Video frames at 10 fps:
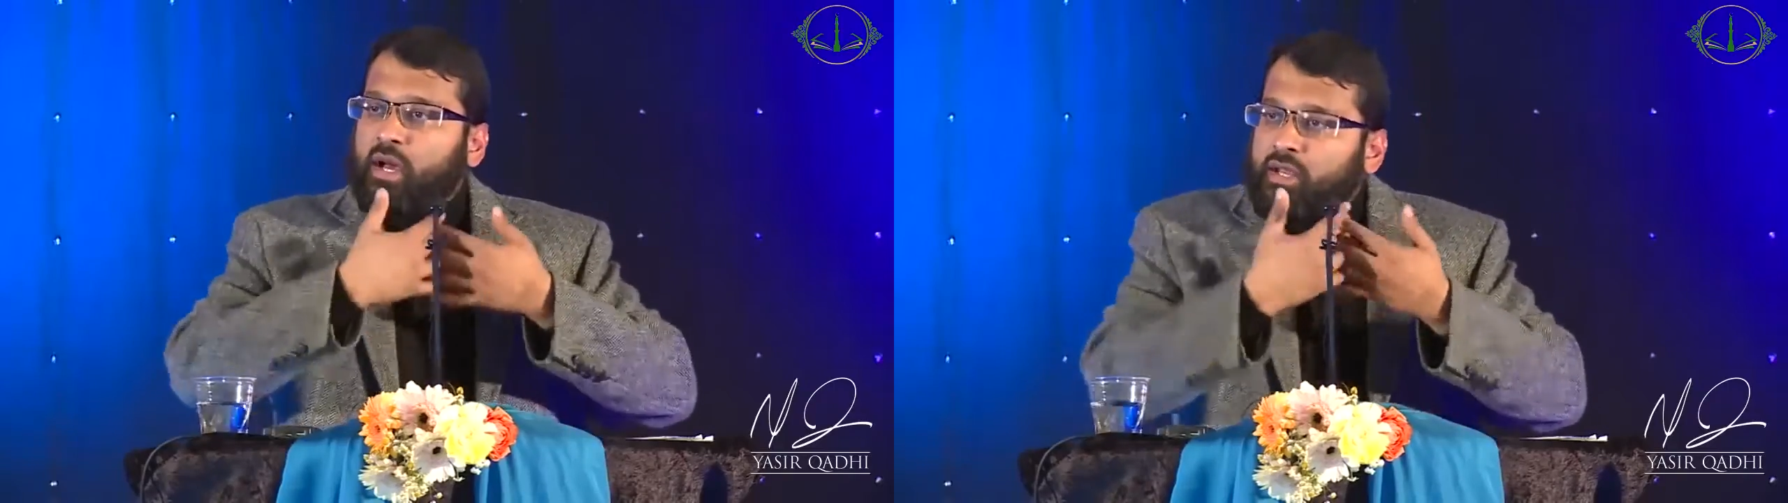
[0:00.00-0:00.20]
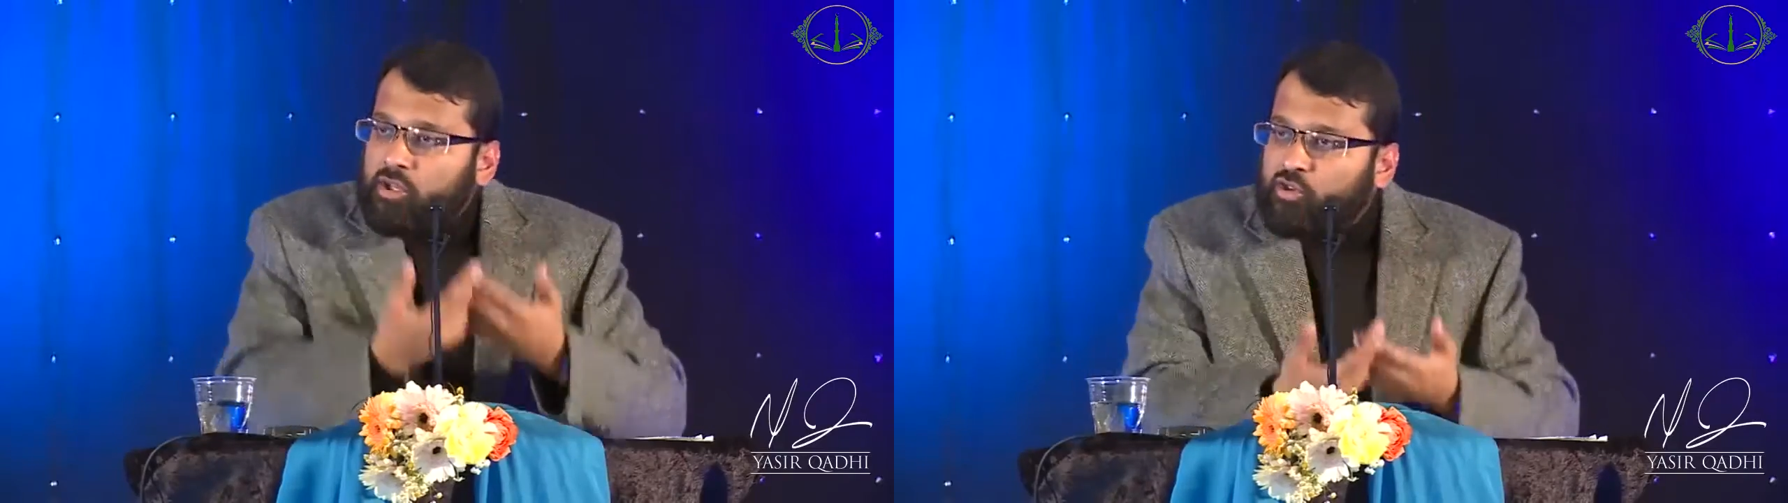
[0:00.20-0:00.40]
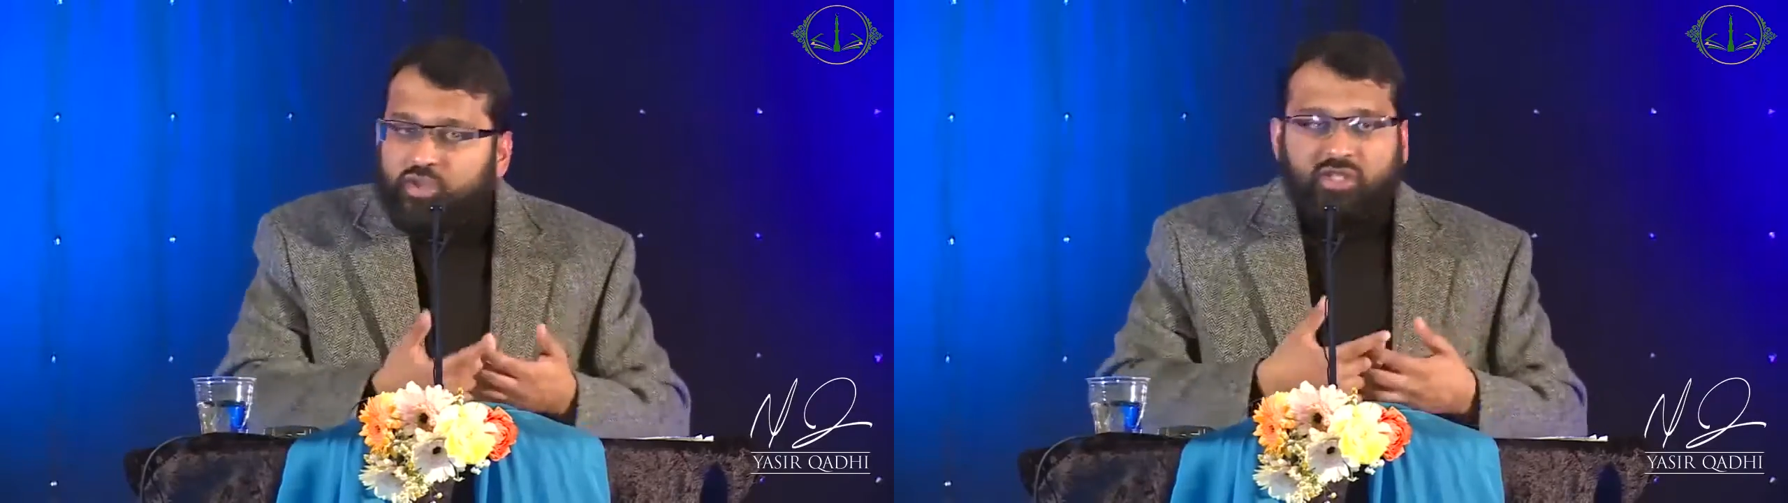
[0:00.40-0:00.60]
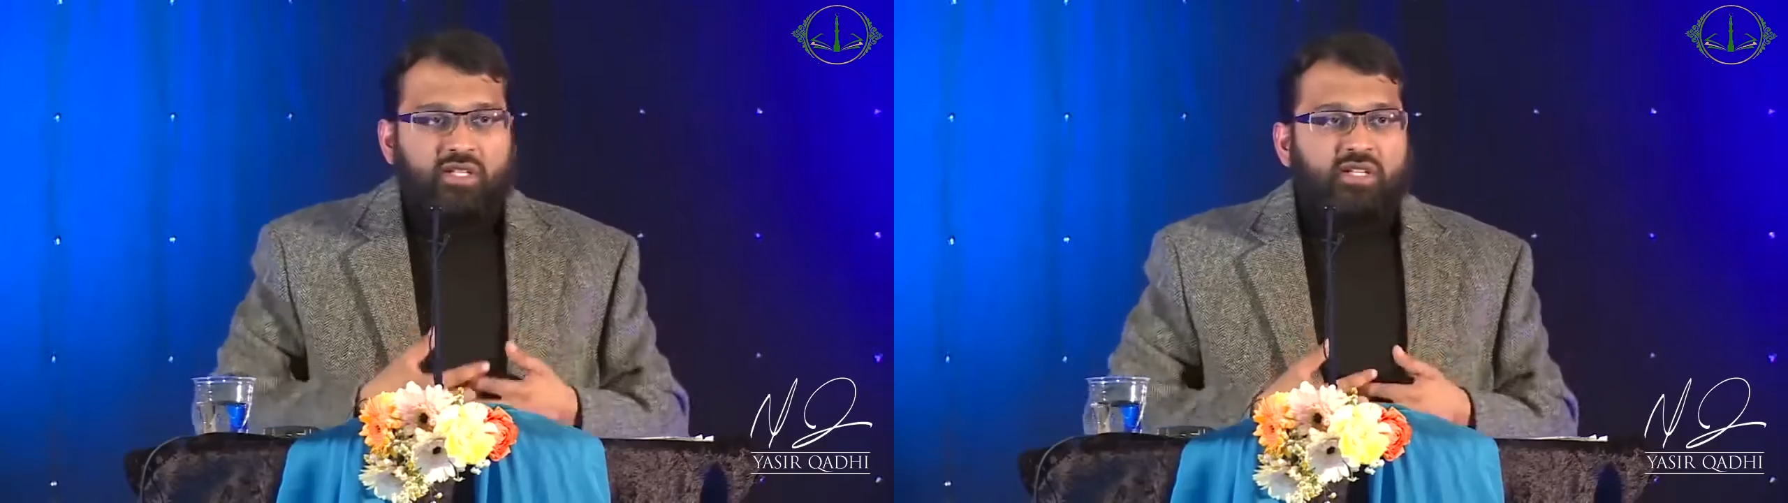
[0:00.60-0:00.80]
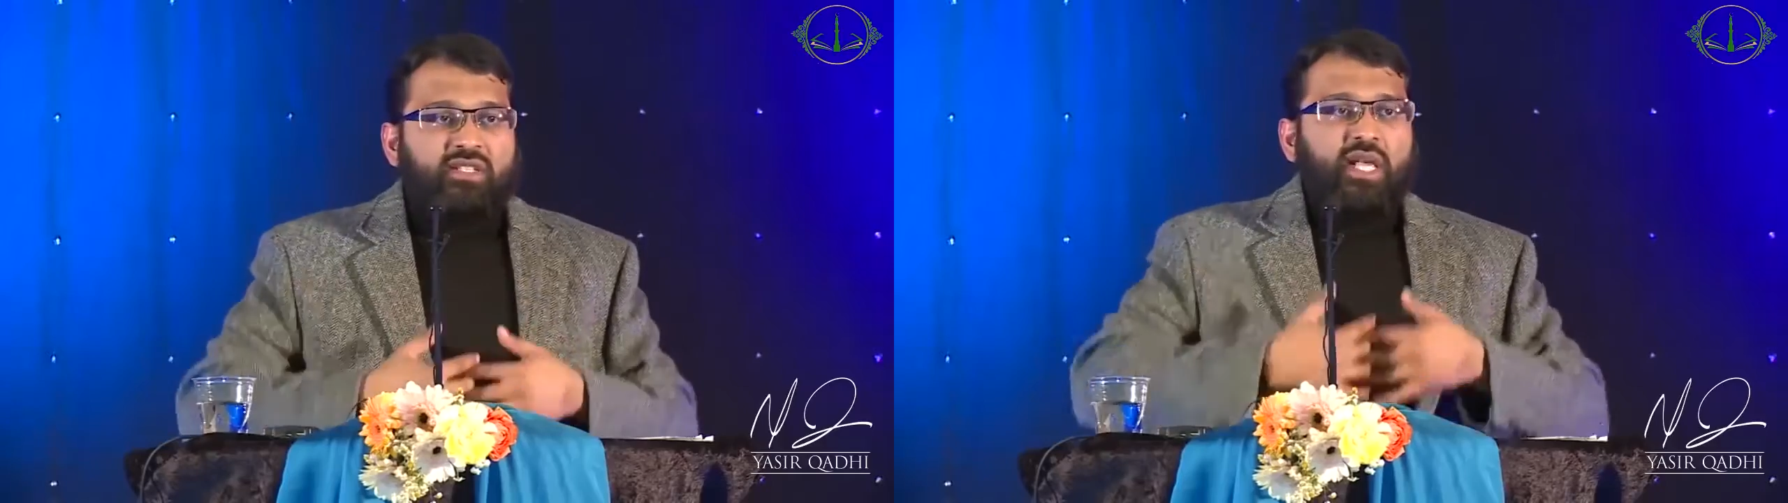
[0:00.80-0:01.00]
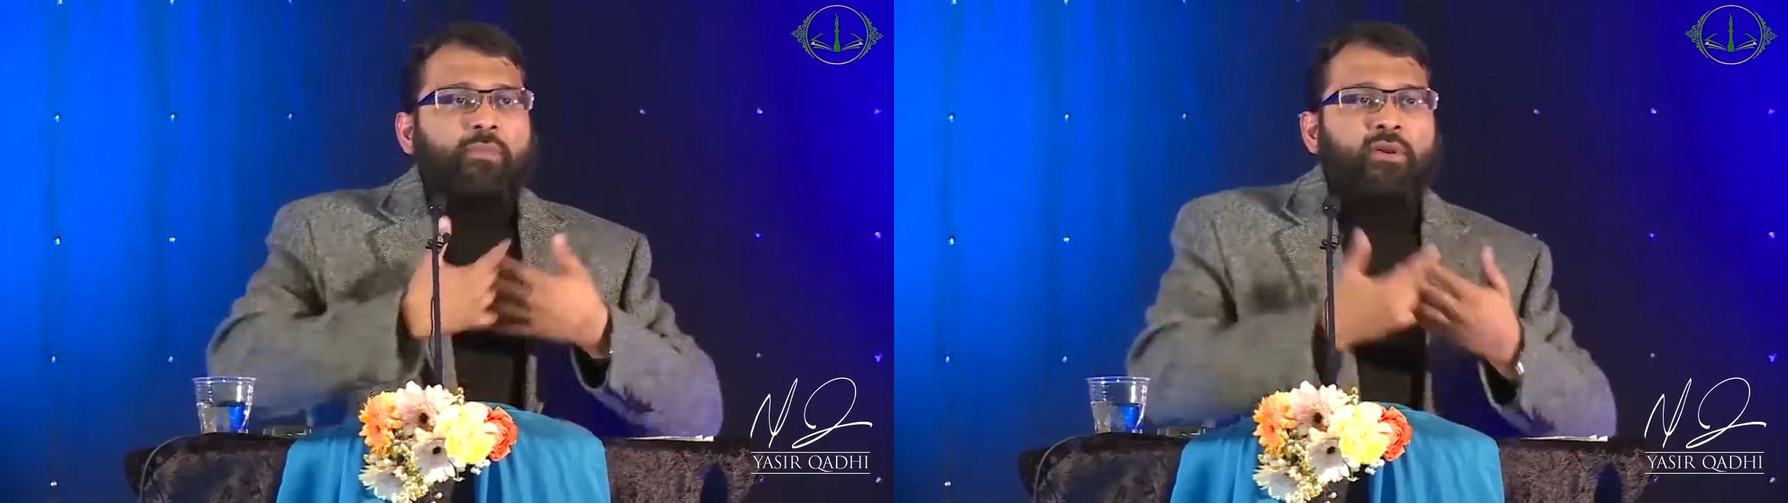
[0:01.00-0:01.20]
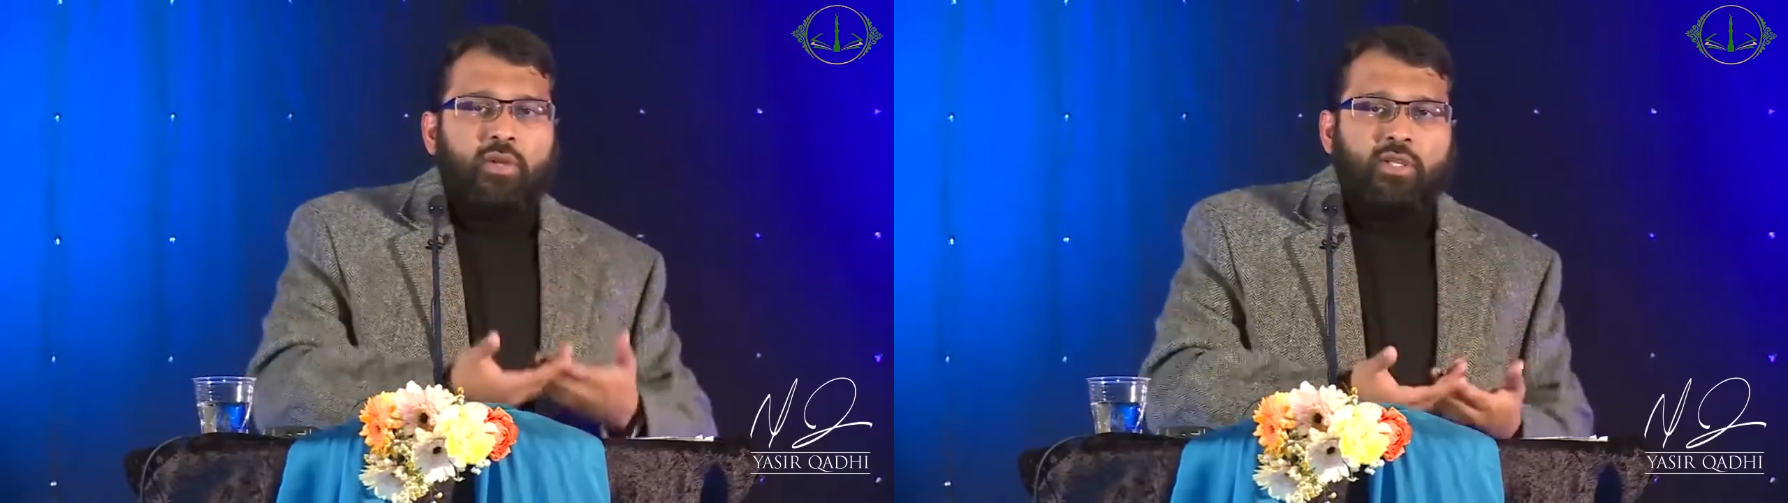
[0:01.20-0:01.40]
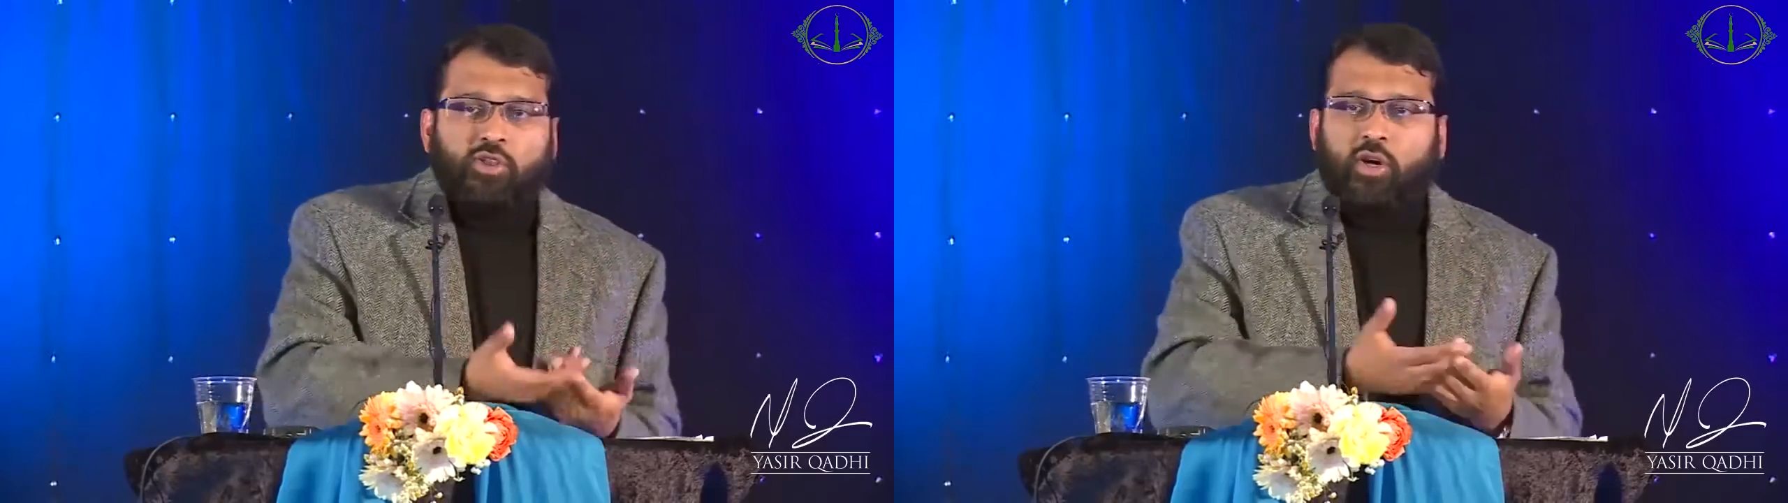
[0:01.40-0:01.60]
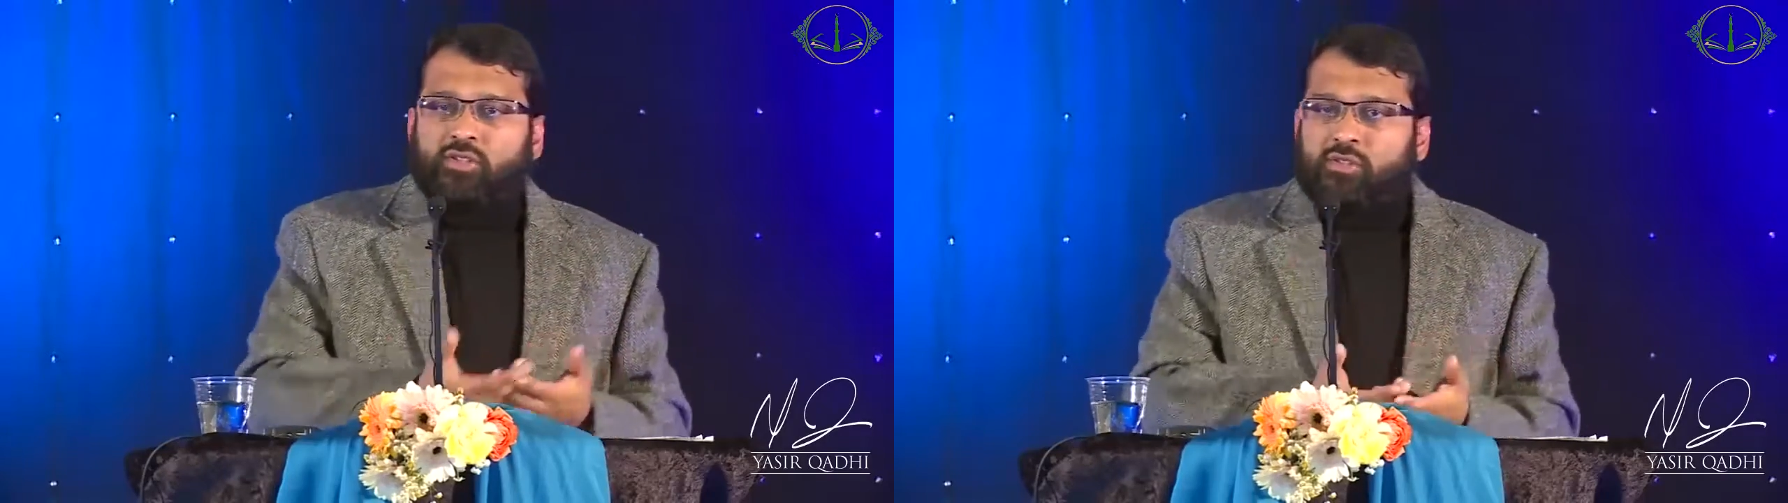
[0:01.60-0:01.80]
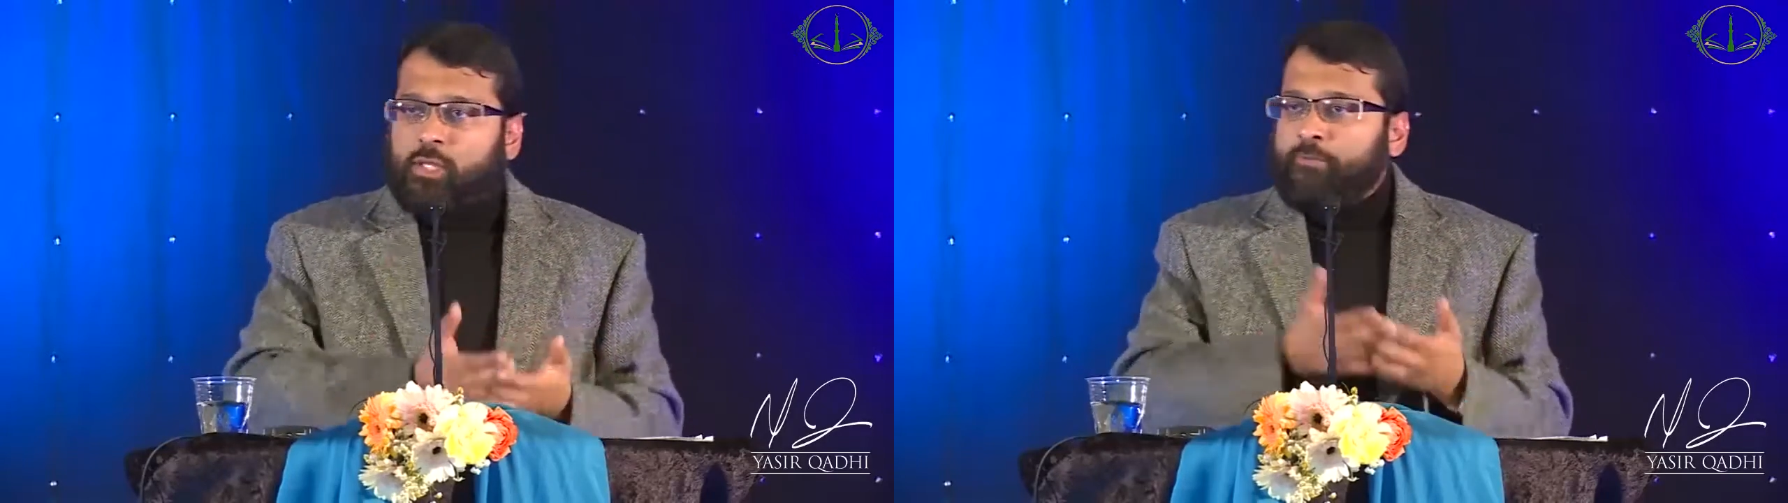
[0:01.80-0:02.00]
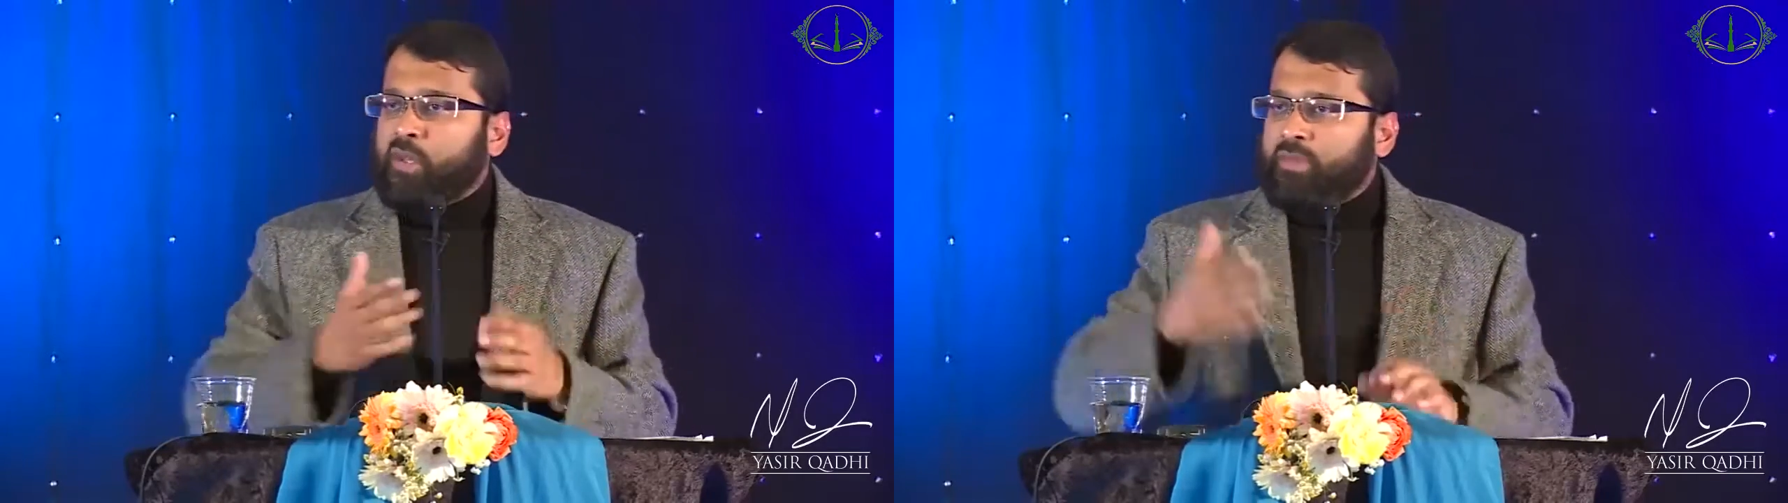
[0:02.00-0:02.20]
an interest in Islam and religiosity,